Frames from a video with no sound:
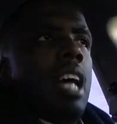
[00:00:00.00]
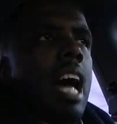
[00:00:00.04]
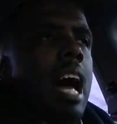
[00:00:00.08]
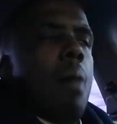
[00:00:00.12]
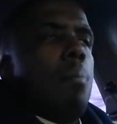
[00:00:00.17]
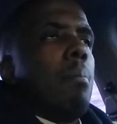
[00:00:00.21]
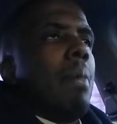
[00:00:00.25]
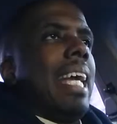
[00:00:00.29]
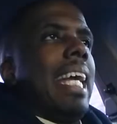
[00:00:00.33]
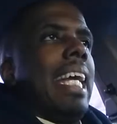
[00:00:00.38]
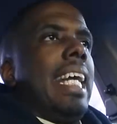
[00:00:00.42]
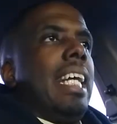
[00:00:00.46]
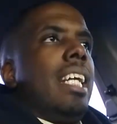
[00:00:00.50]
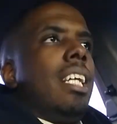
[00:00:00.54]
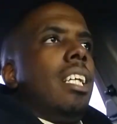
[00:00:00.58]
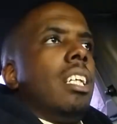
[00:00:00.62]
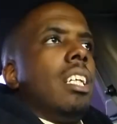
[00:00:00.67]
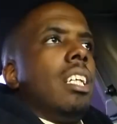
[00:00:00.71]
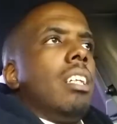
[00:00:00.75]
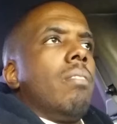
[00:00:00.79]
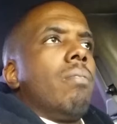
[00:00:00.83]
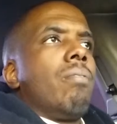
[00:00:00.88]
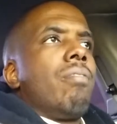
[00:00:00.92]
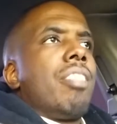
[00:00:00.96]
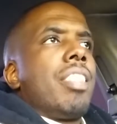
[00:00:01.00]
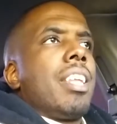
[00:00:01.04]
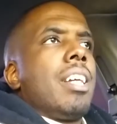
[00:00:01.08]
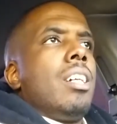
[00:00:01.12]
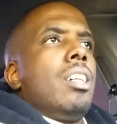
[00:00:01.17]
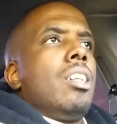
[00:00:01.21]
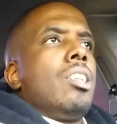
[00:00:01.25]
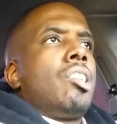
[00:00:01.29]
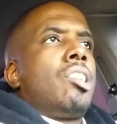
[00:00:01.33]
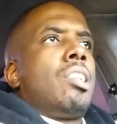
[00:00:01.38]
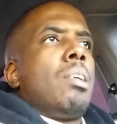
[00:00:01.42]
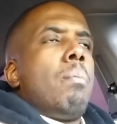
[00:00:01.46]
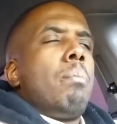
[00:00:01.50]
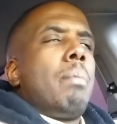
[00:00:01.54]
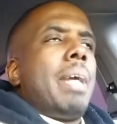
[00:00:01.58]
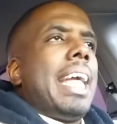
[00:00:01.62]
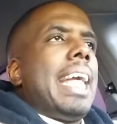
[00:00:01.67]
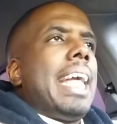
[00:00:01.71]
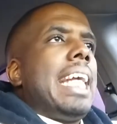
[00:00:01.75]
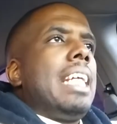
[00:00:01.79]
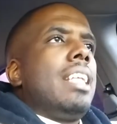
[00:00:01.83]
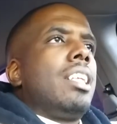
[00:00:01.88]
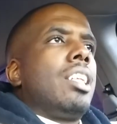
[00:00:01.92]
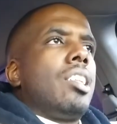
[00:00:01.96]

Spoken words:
I mean, to me,